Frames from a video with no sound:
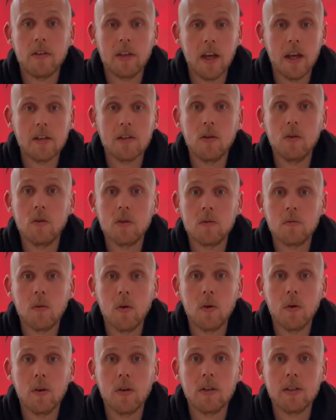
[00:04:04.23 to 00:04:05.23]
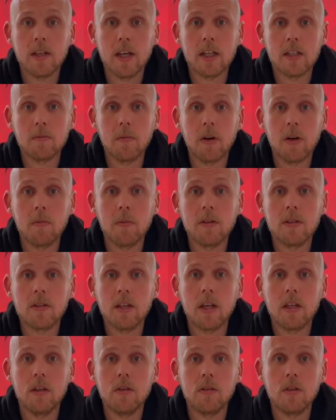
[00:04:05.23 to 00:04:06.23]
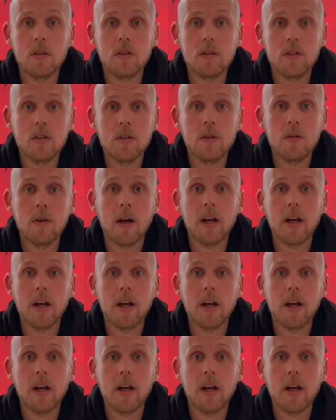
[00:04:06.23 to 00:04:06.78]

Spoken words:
there's loads more experiments that you can do